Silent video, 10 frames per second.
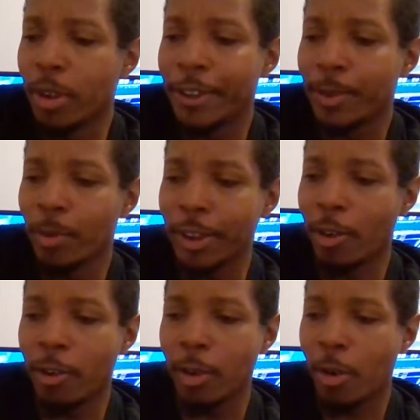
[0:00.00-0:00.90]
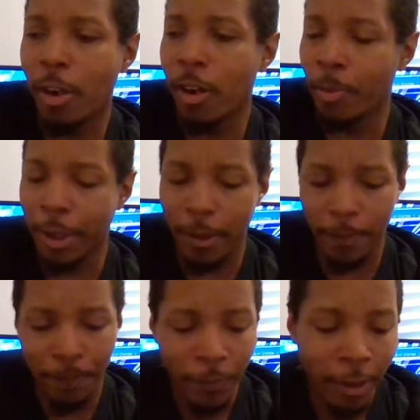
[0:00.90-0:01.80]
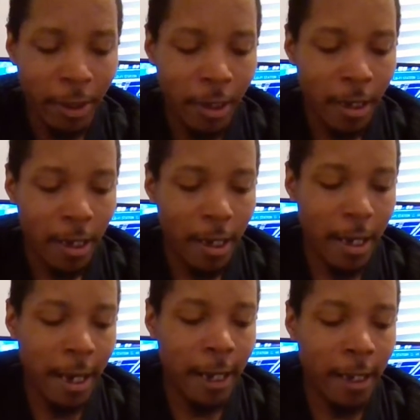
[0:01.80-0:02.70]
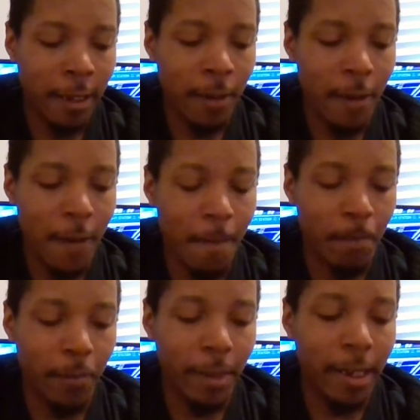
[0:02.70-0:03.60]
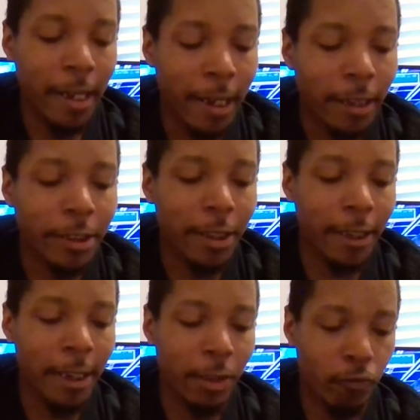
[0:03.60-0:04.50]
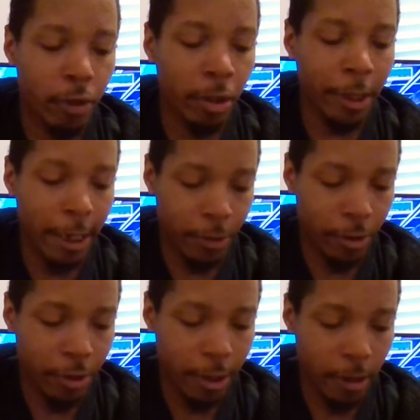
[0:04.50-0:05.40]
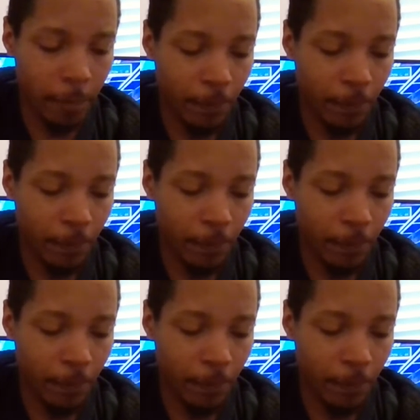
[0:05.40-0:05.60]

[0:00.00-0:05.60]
what's going on with Harmony? And here's the thing that's really interesting.